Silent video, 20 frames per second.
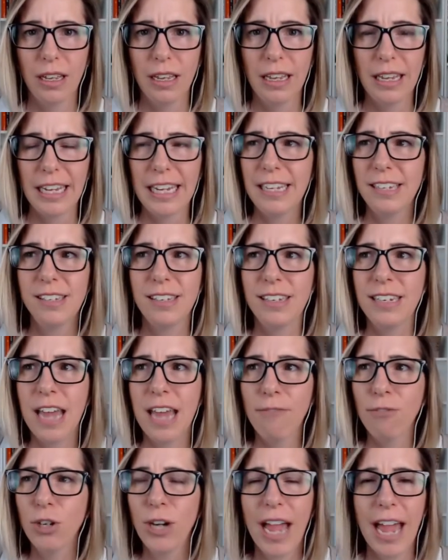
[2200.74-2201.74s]
He's
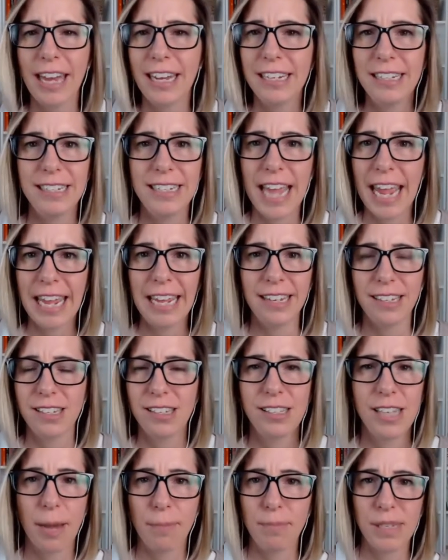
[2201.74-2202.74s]
never had a day
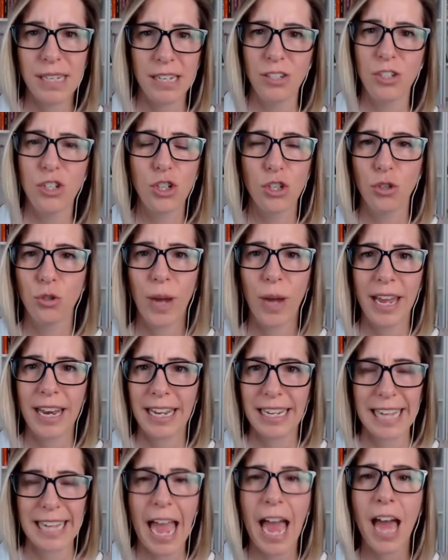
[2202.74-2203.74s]
stepped into an
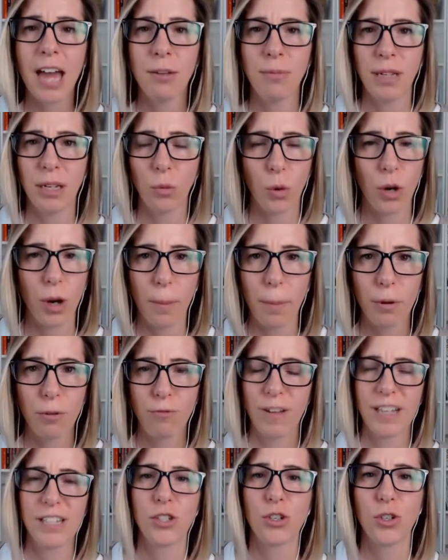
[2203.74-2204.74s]
academy where a
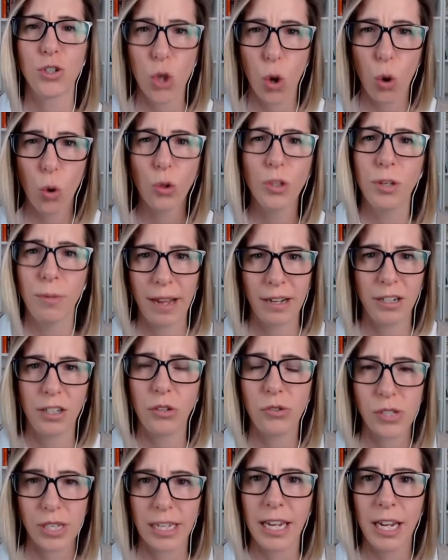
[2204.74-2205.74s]
professor told him how to
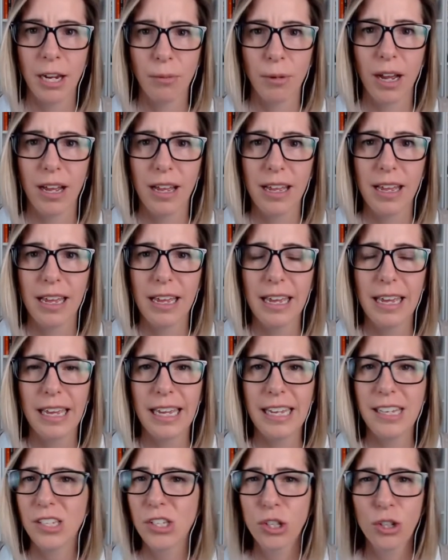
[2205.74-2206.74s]
use a camera.
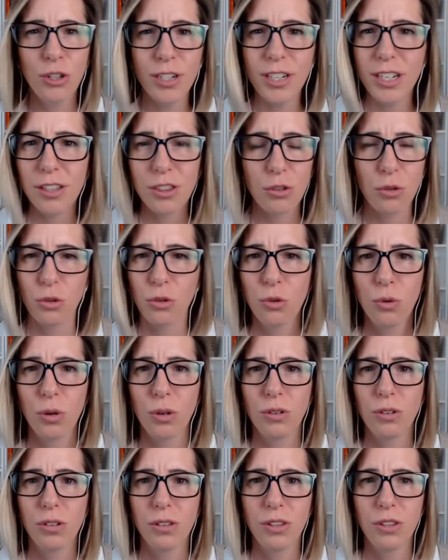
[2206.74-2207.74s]
He's learned it
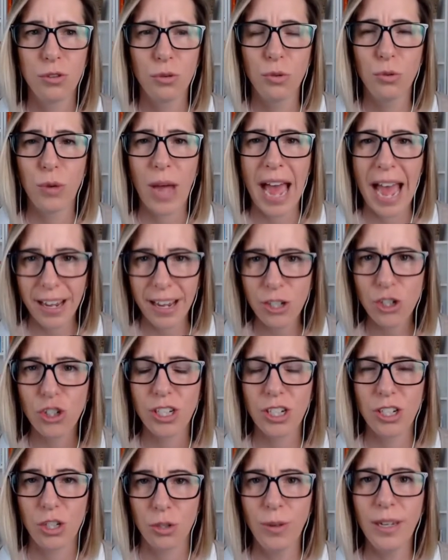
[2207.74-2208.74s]
through
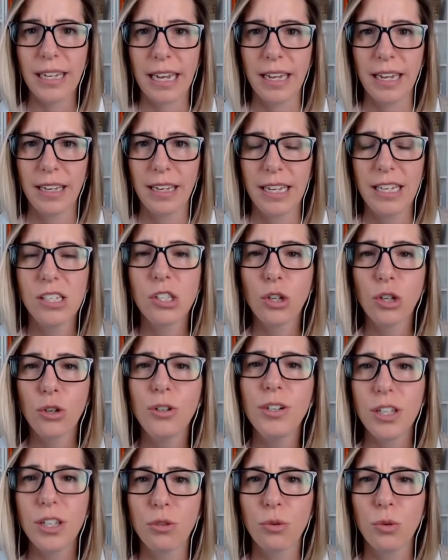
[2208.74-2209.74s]
actually doing it. He's
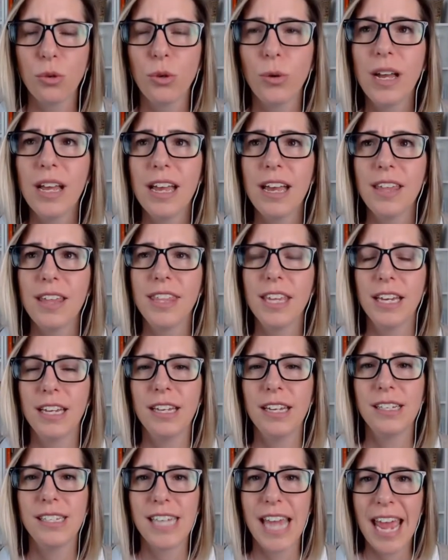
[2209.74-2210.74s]
learned it through
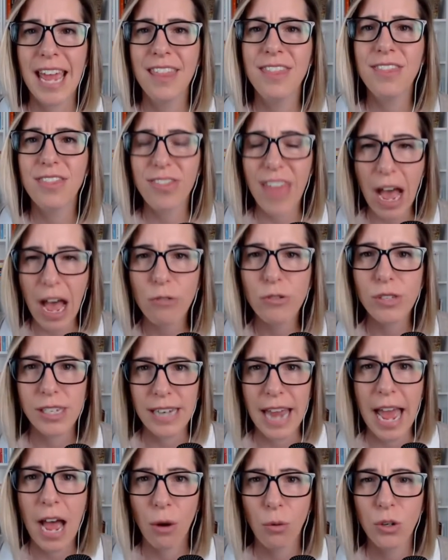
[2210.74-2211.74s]
the 10,000
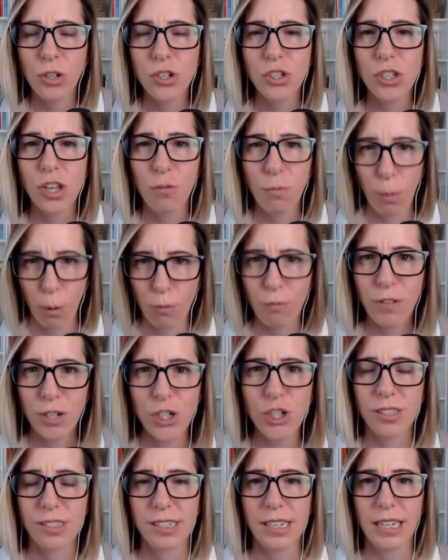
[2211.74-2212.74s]
hours of
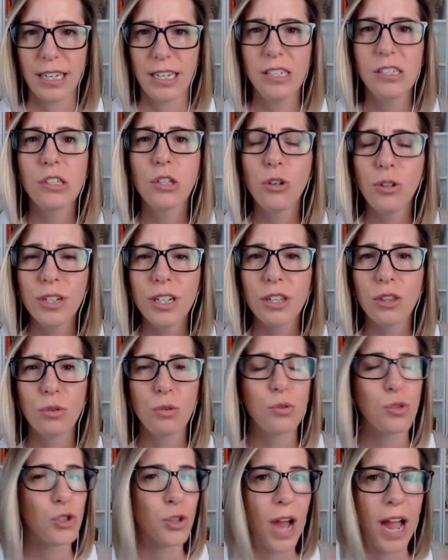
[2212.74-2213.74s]
proficiency. He's learned it
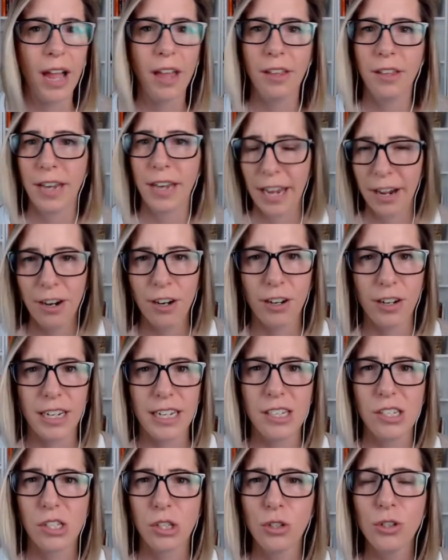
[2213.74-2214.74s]
through trial and error.
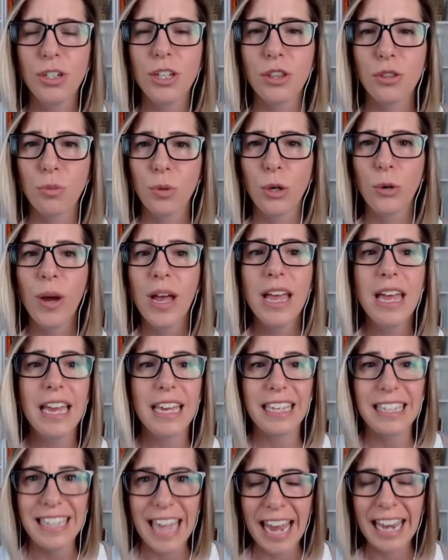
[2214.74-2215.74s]
He's learned it through
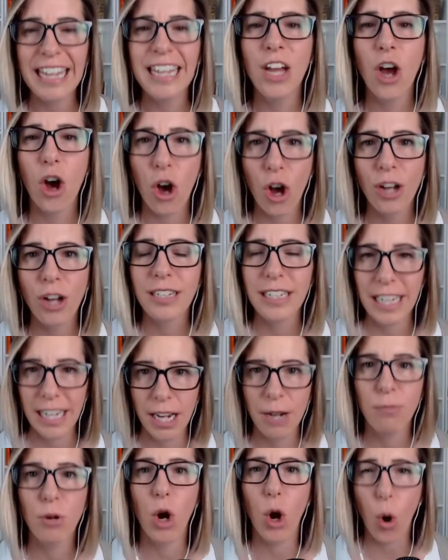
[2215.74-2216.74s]
getting on
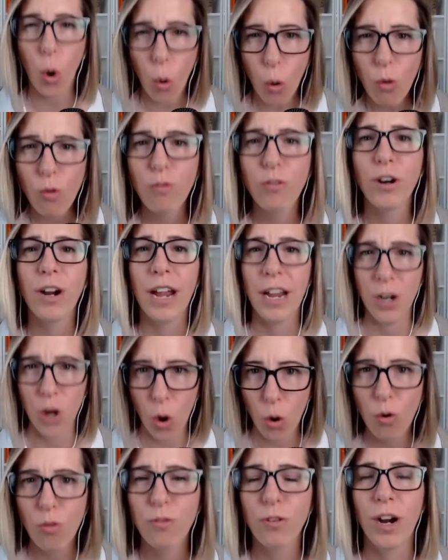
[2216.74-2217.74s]
camera over and
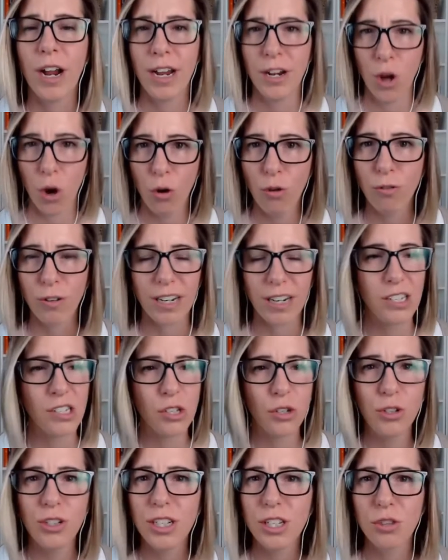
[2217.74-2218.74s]
over and over. He's
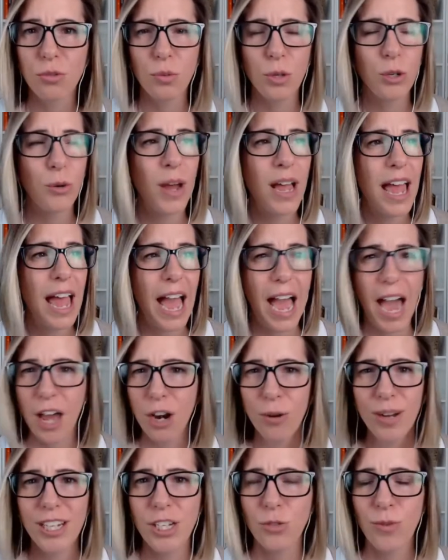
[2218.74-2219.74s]
learned it through, how
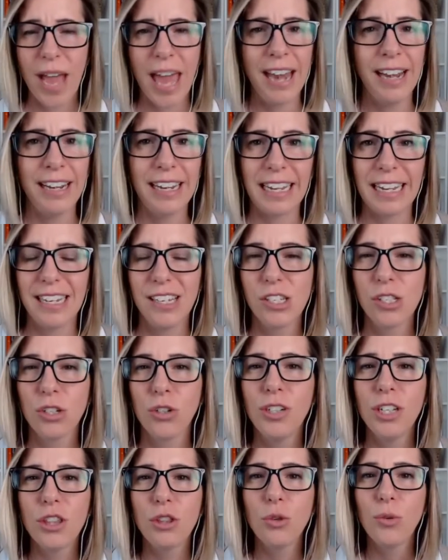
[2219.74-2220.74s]
do I do editing? He's
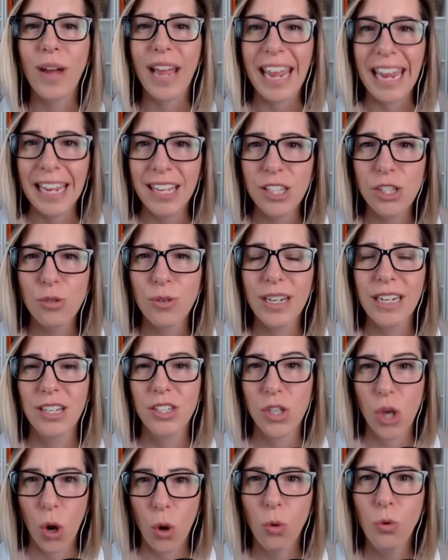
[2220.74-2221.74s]
learned it through answering
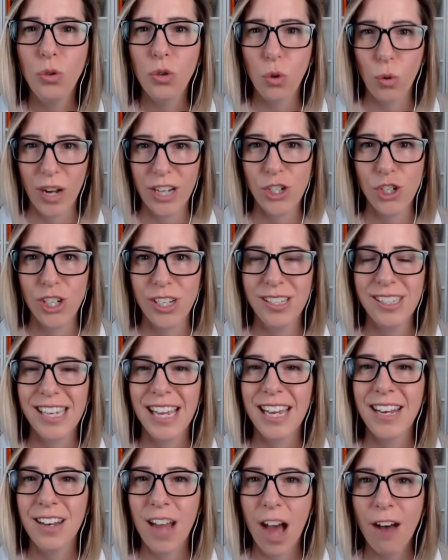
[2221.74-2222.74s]
his own questions
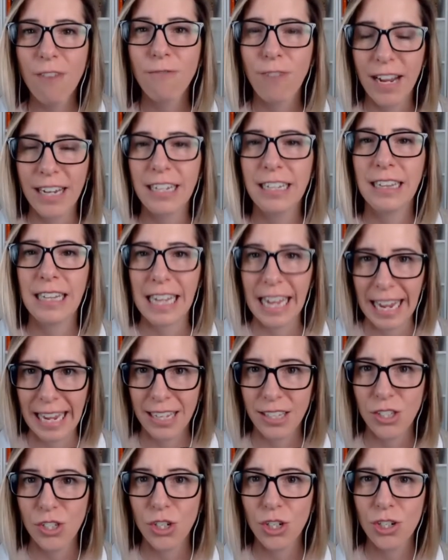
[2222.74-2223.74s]
and not finding the
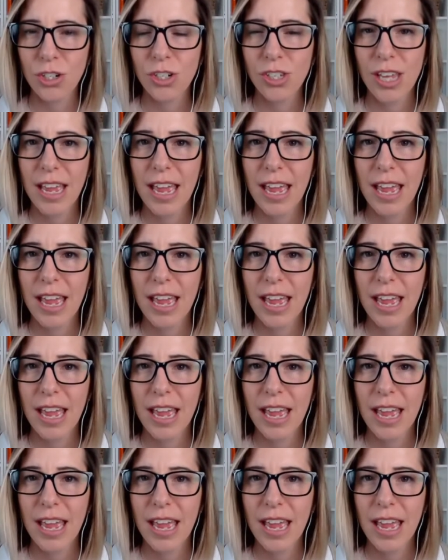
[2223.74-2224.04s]
answers